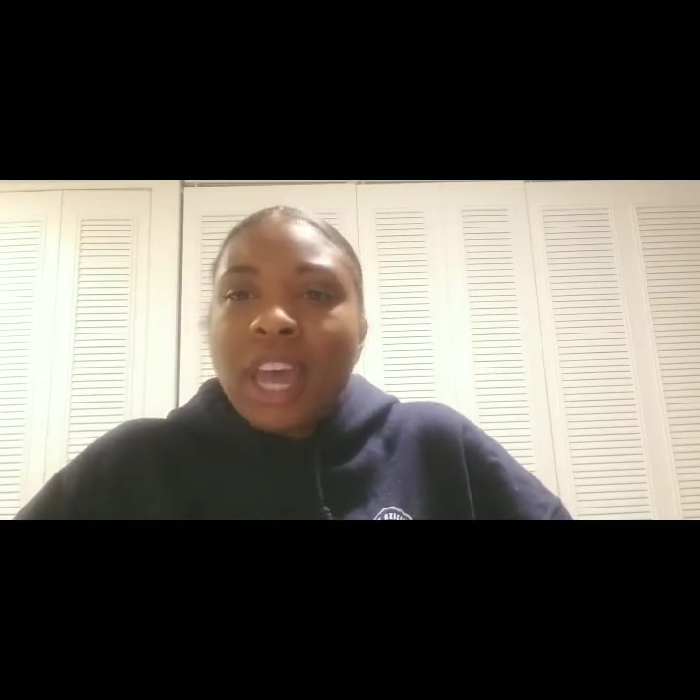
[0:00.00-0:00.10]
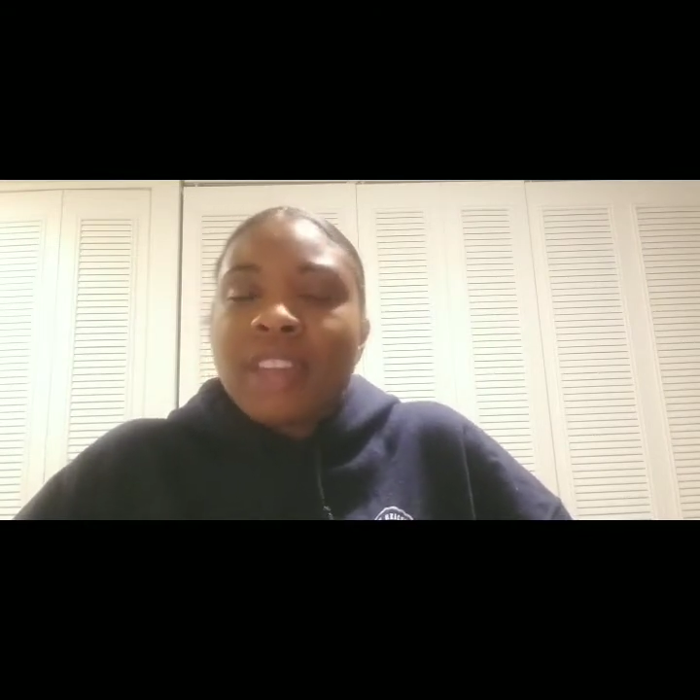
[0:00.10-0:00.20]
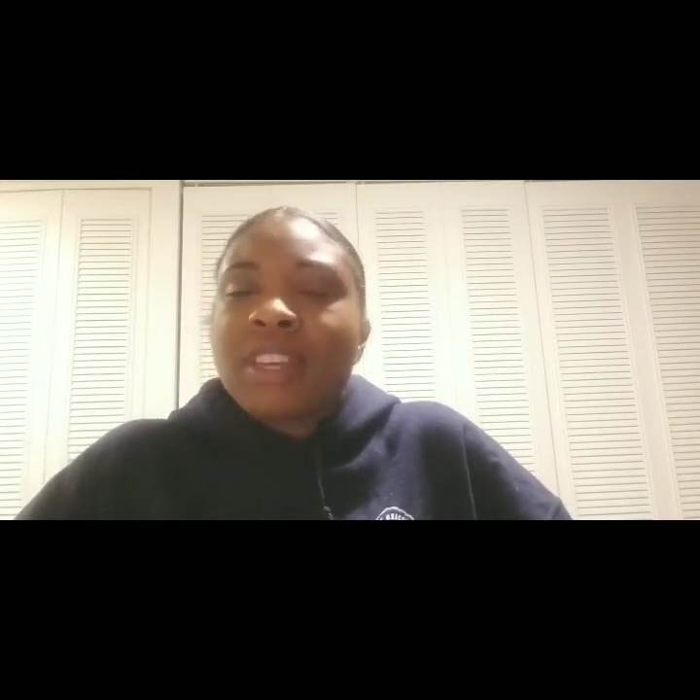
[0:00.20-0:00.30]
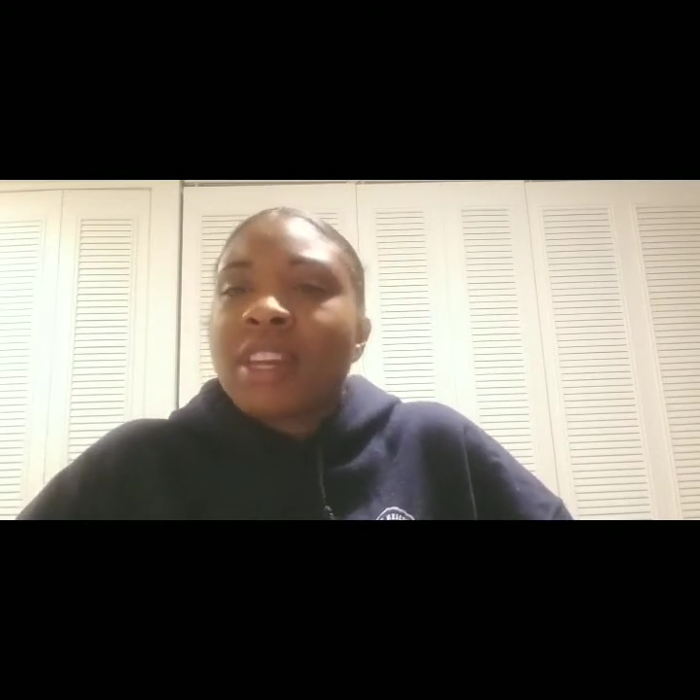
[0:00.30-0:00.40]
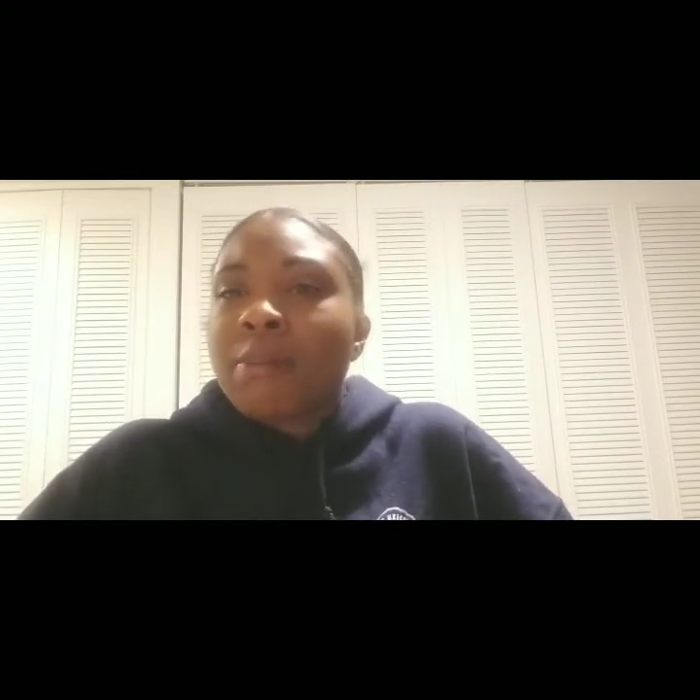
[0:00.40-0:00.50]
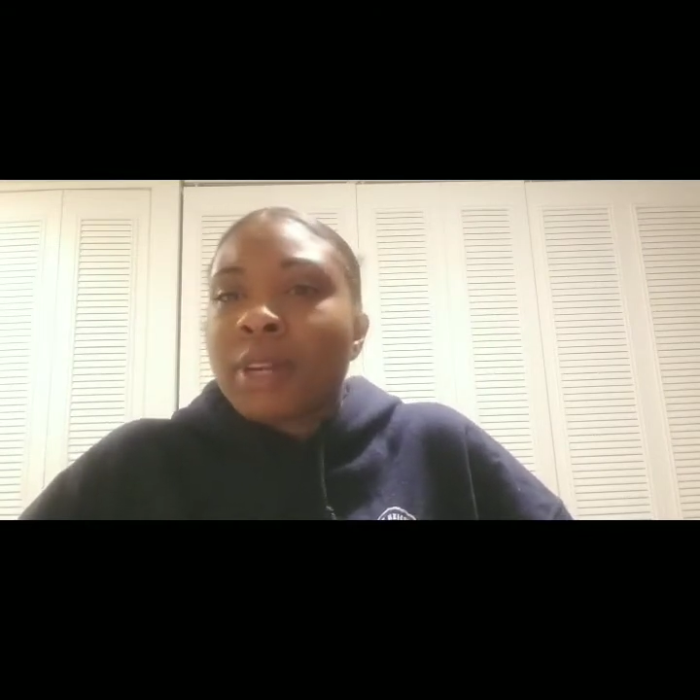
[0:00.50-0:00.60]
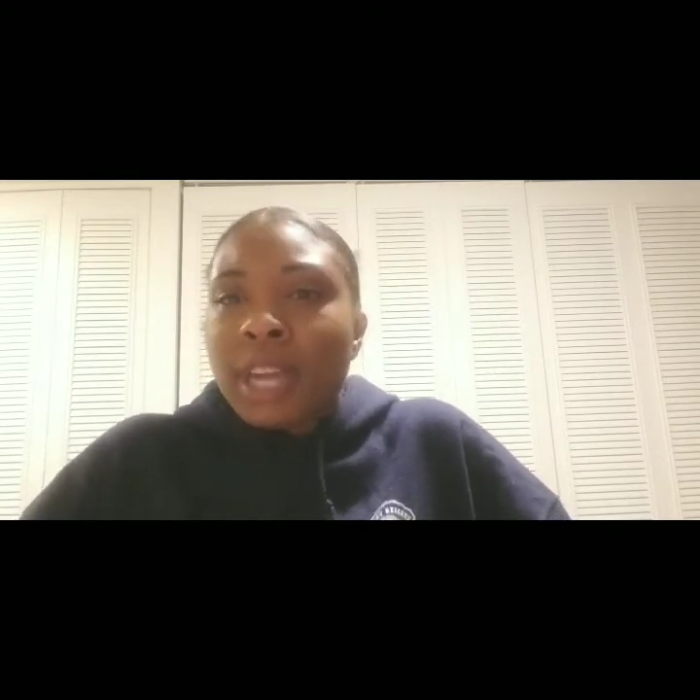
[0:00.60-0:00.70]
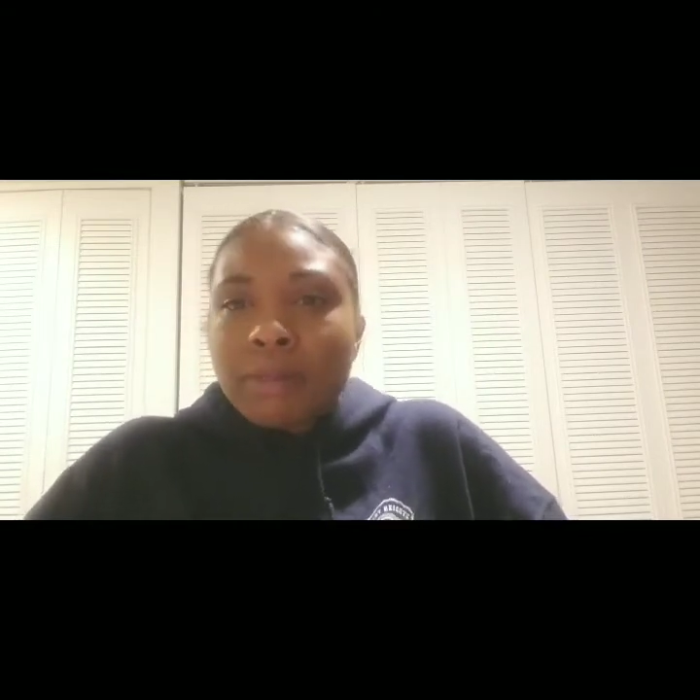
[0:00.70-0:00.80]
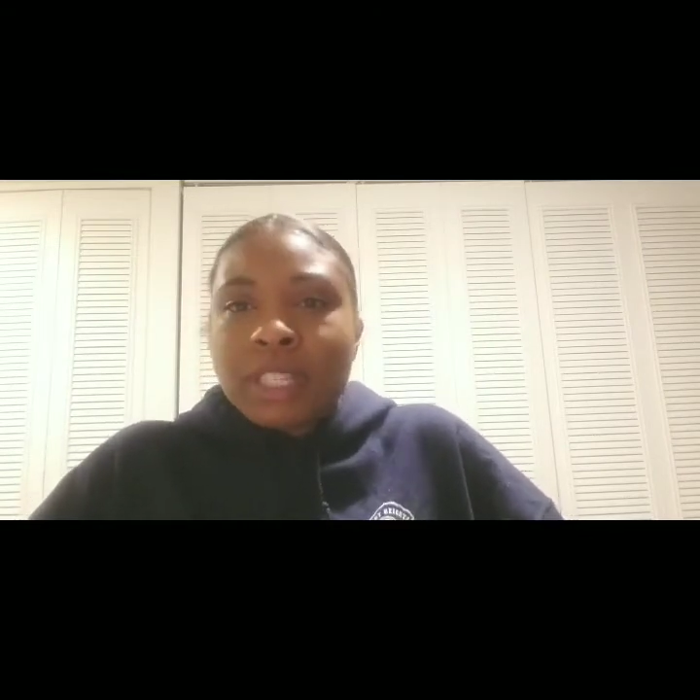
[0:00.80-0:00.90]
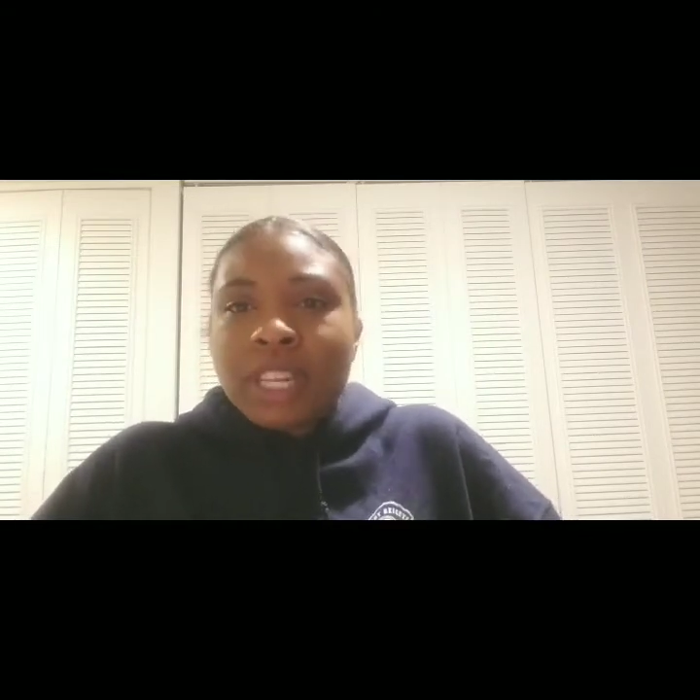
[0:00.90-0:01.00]
and the number
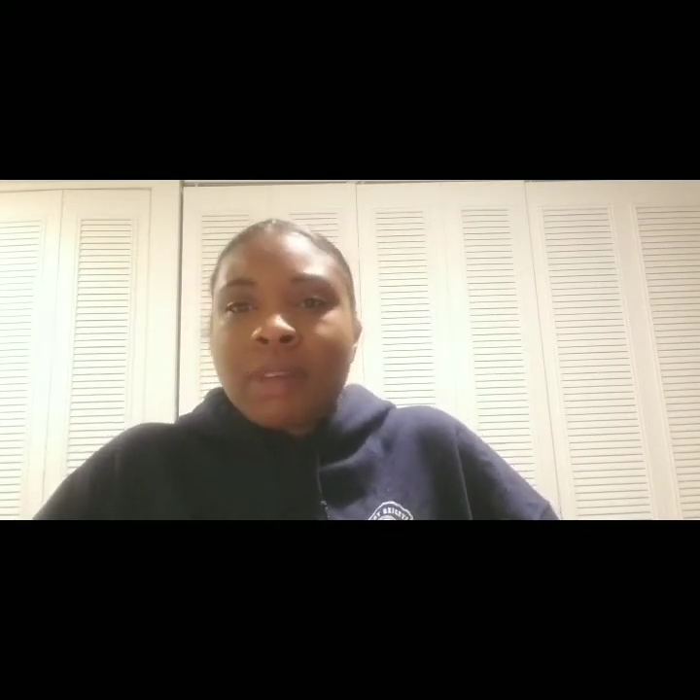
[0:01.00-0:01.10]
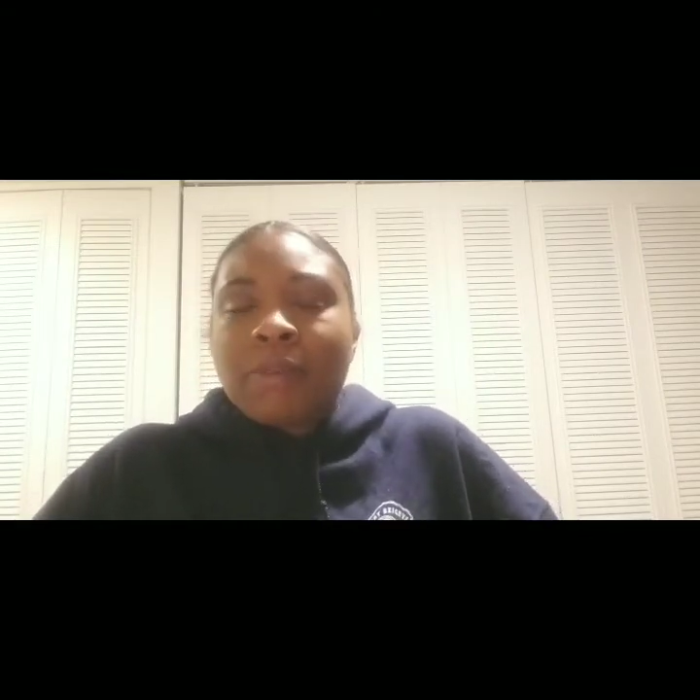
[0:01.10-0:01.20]
kept sending